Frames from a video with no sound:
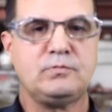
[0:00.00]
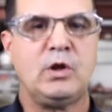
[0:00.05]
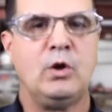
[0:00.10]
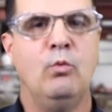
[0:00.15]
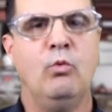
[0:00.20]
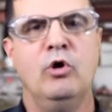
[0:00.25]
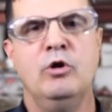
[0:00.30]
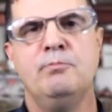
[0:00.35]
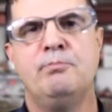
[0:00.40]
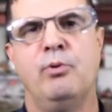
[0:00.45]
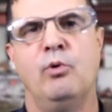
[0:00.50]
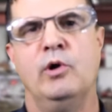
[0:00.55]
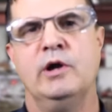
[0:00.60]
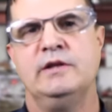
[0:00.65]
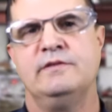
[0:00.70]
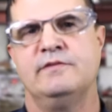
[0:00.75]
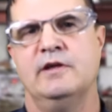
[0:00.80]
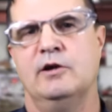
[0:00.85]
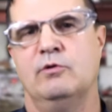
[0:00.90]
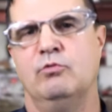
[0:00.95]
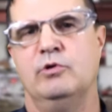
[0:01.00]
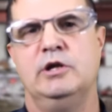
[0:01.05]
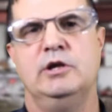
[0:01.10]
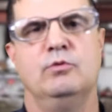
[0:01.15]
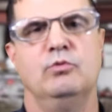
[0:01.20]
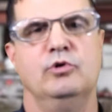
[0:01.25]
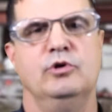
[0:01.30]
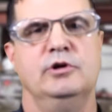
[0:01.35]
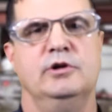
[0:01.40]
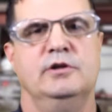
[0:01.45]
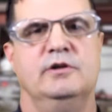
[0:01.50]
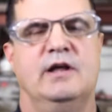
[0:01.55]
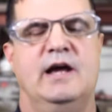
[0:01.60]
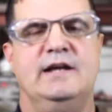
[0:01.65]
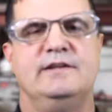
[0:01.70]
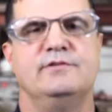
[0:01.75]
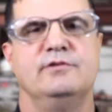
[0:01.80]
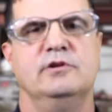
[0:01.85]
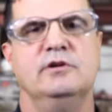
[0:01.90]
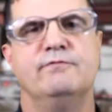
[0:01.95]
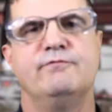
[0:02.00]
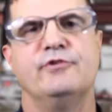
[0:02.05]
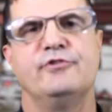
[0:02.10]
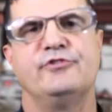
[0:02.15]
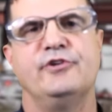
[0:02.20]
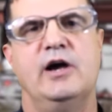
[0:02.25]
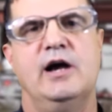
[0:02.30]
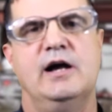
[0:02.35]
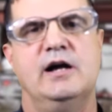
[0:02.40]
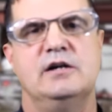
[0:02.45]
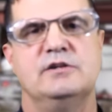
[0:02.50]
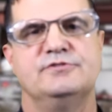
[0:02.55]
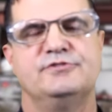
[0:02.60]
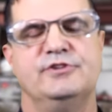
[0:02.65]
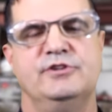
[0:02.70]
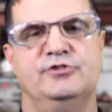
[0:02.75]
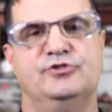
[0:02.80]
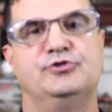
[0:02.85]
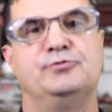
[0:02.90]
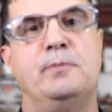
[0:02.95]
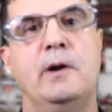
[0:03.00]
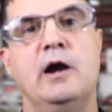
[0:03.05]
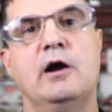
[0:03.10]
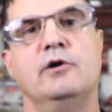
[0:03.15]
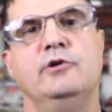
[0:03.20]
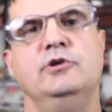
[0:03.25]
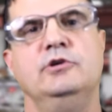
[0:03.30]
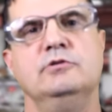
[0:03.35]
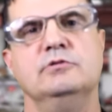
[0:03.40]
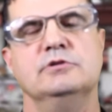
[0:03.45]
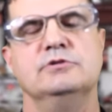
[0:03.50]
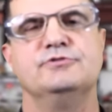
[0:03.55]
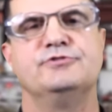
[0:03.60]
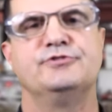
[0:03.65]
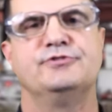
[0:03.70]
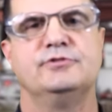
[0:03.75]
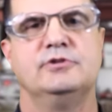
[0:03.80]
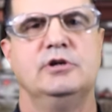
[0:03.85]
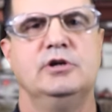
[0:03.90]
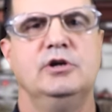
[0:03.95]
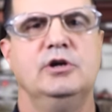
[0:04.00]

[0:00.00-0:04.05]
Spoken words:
One point that we would like to emphasize is spare units.